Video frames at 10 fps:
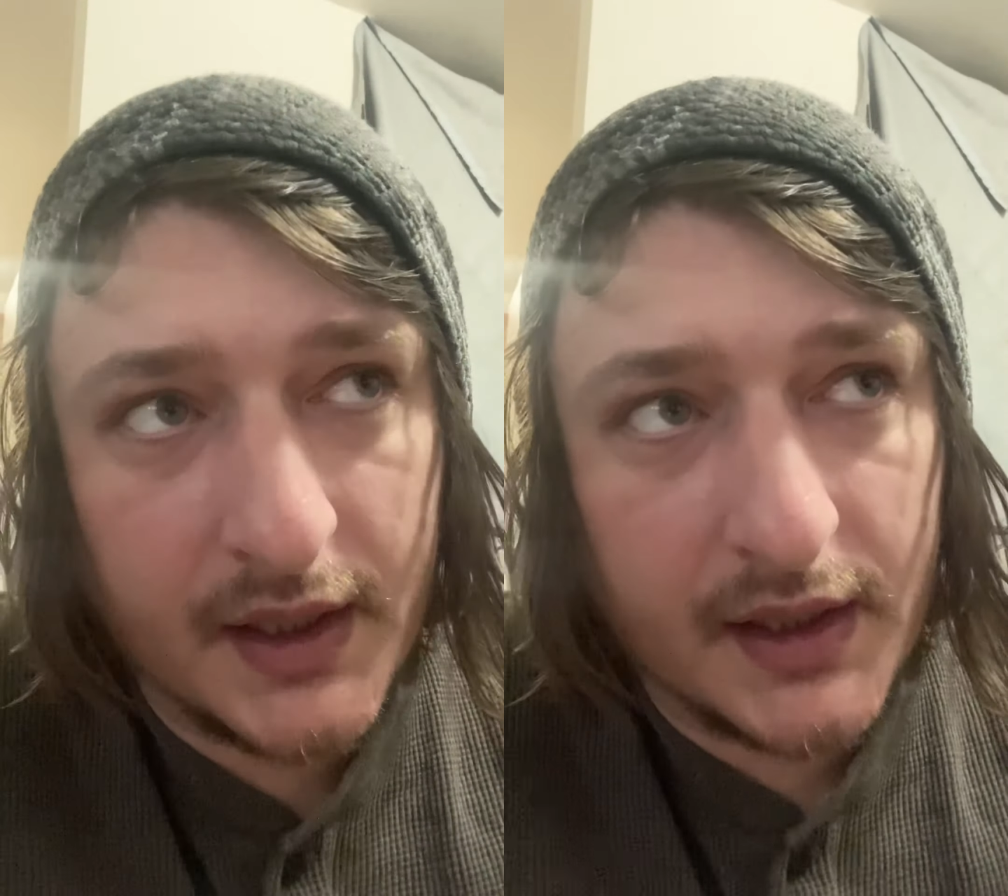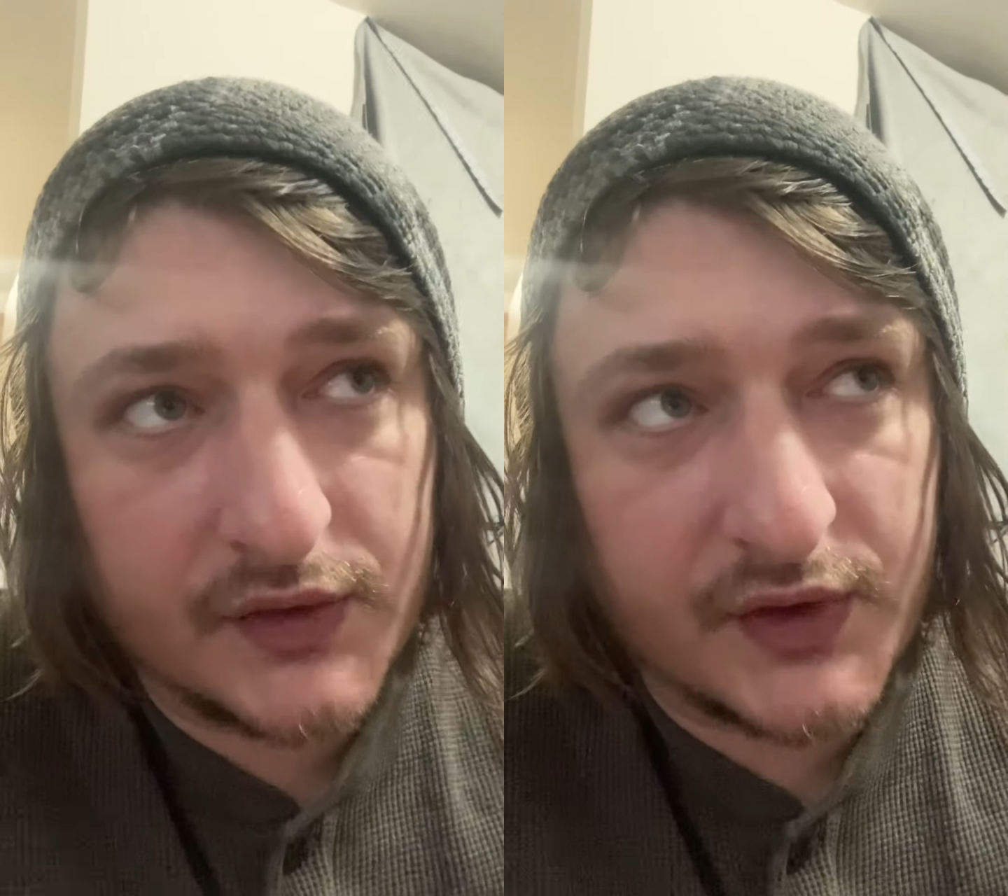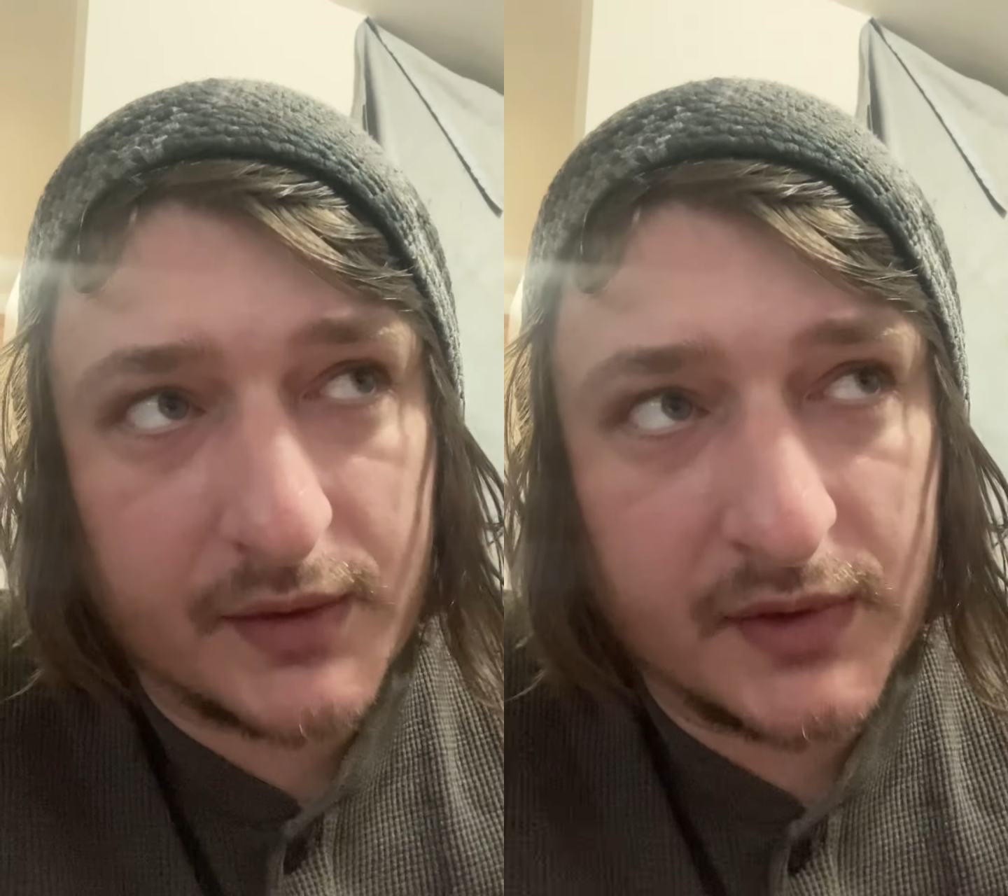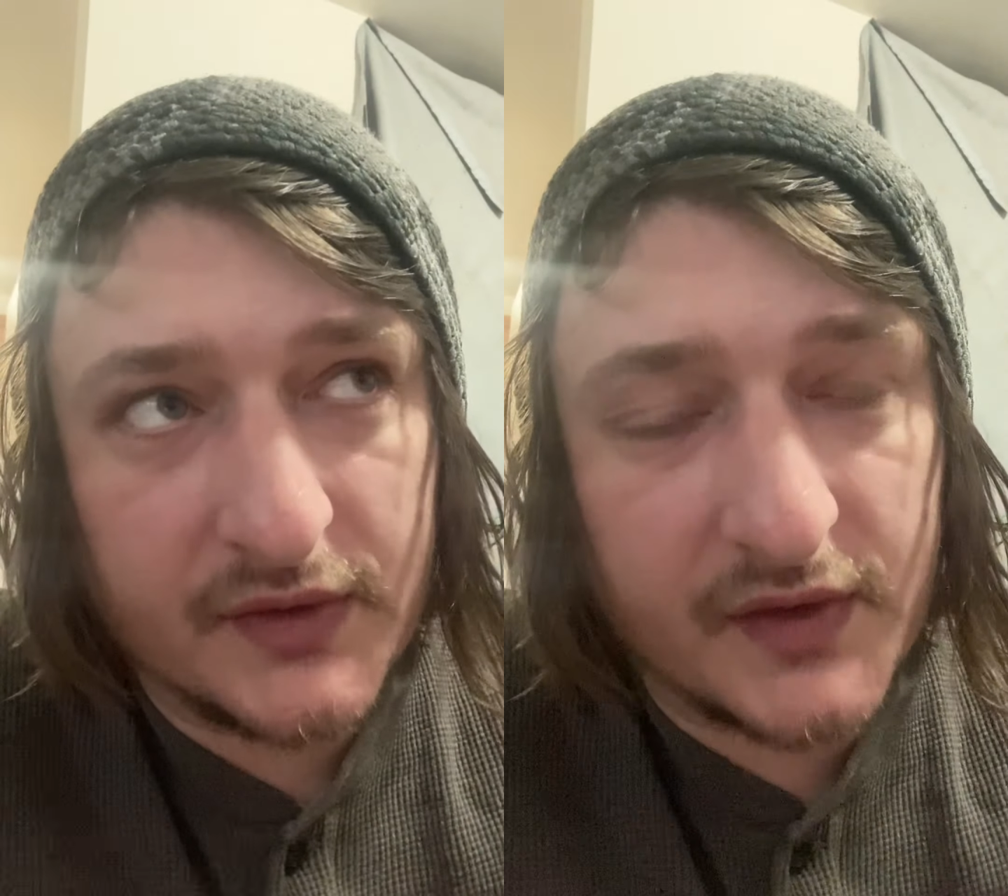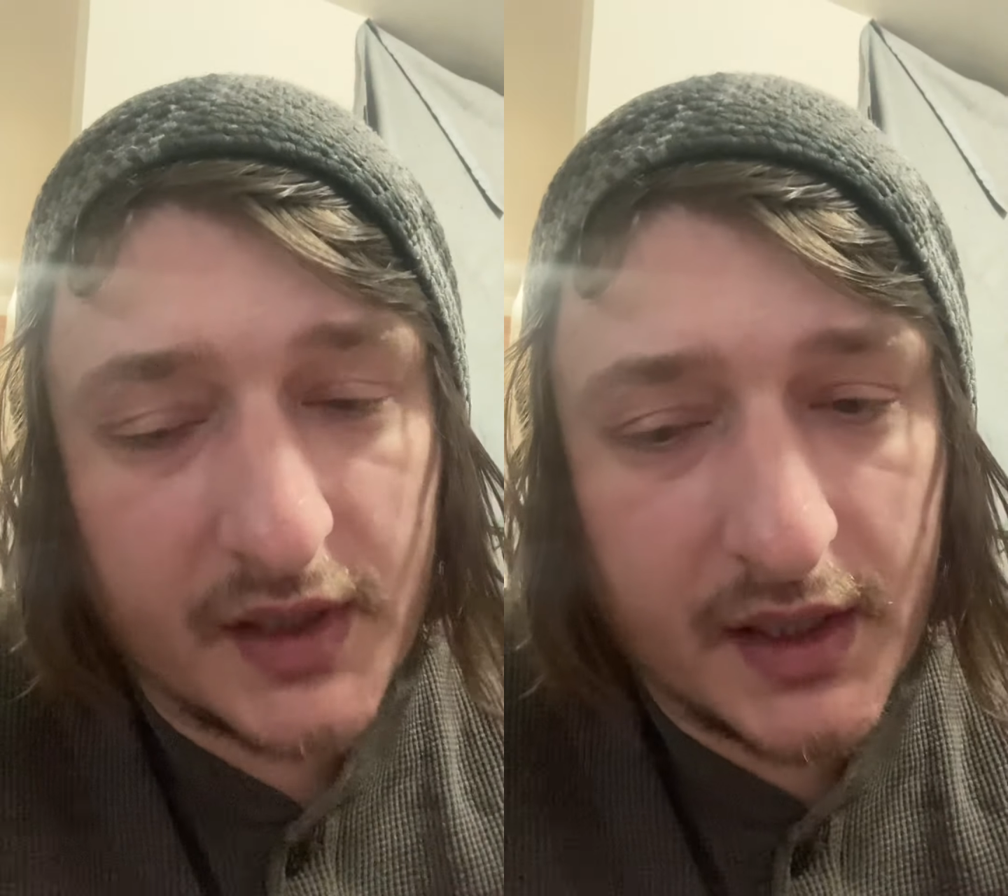So that means
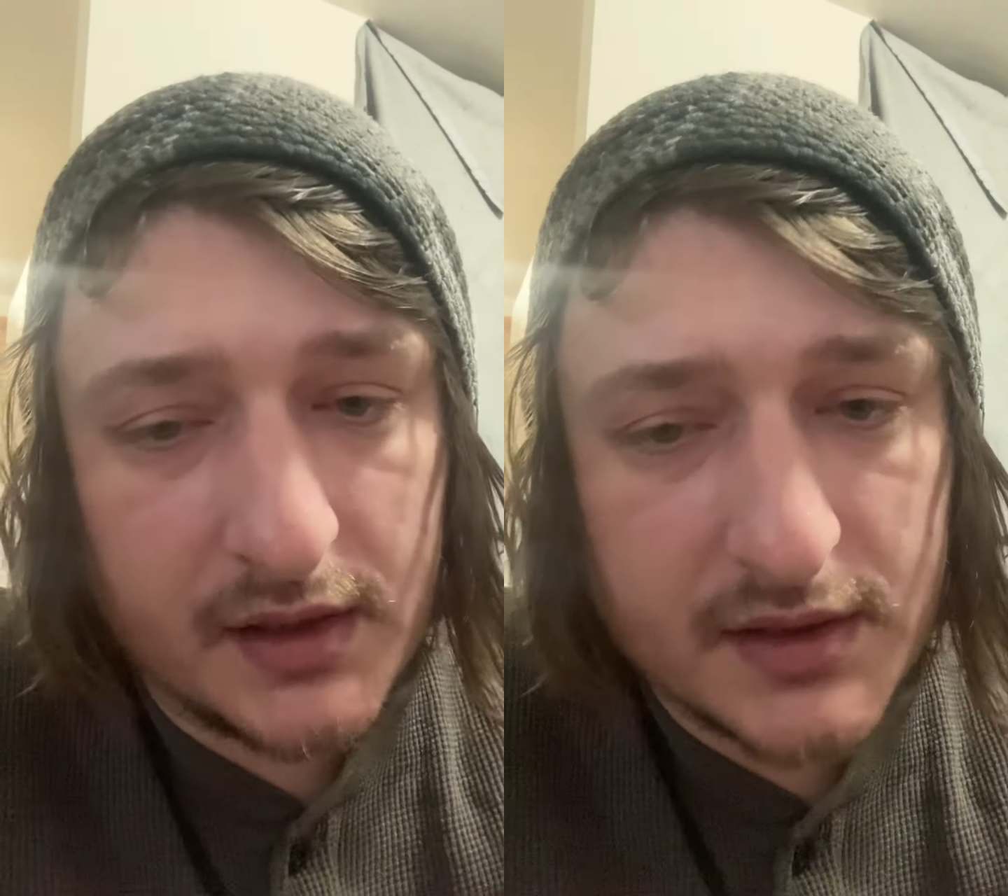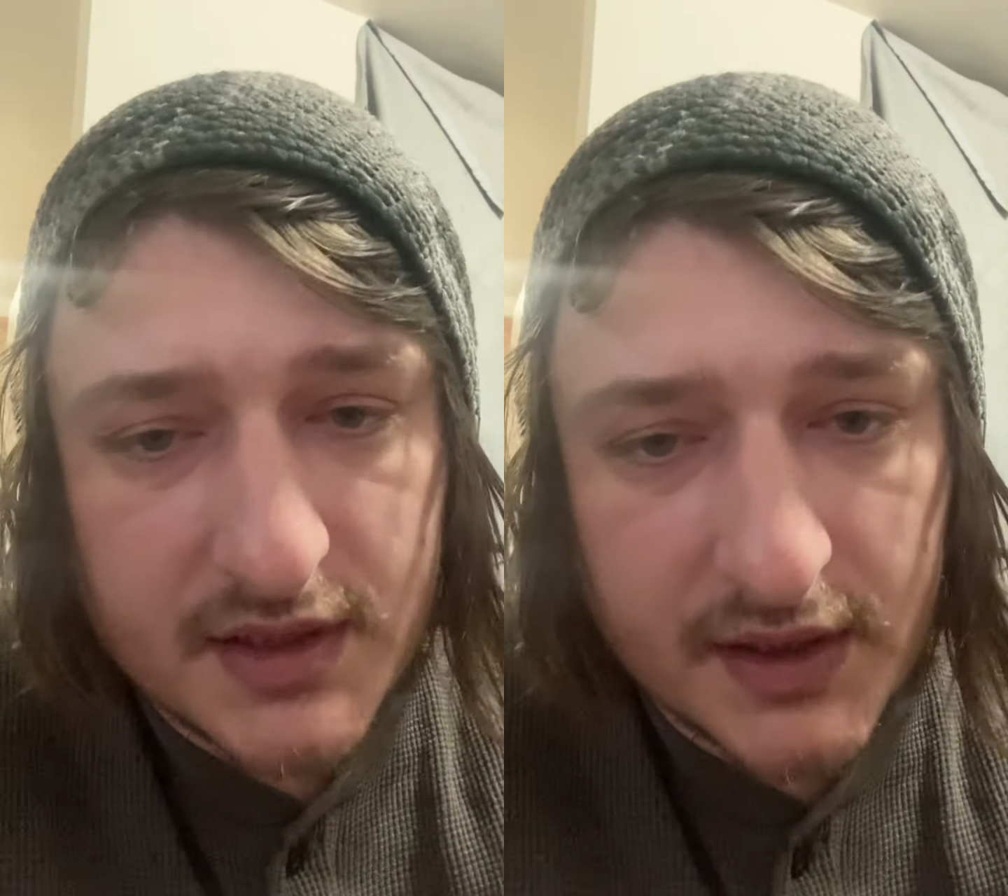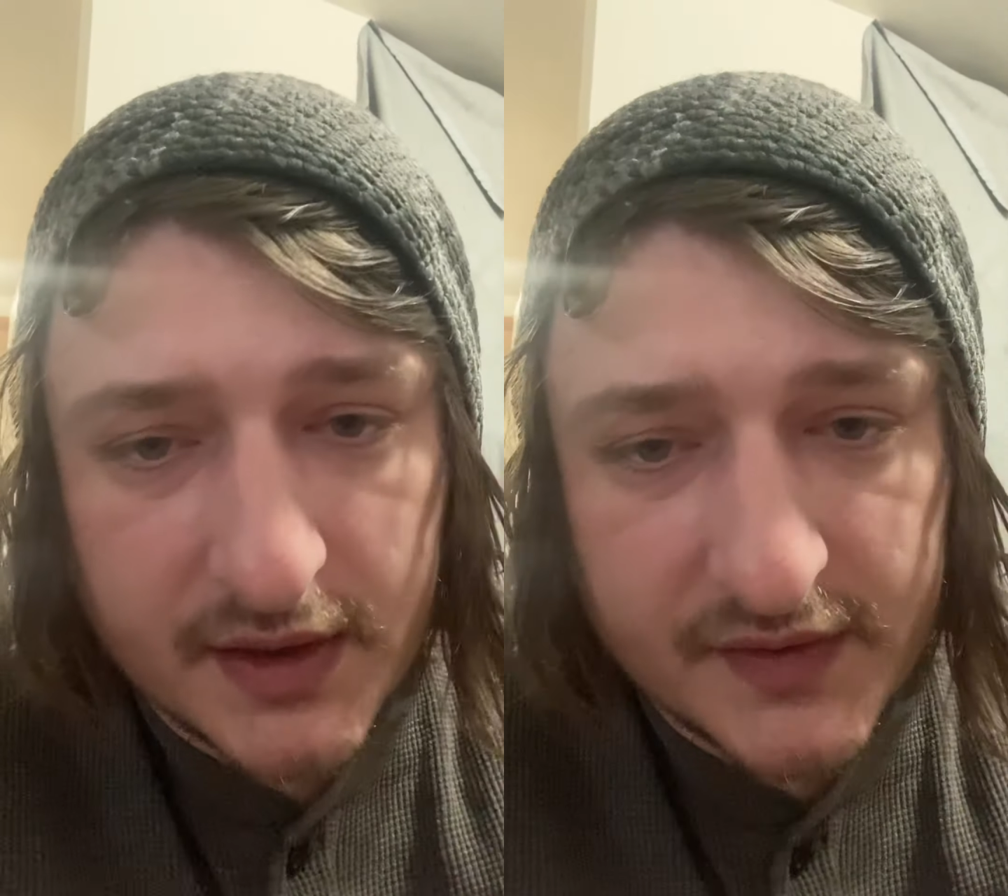the energy that's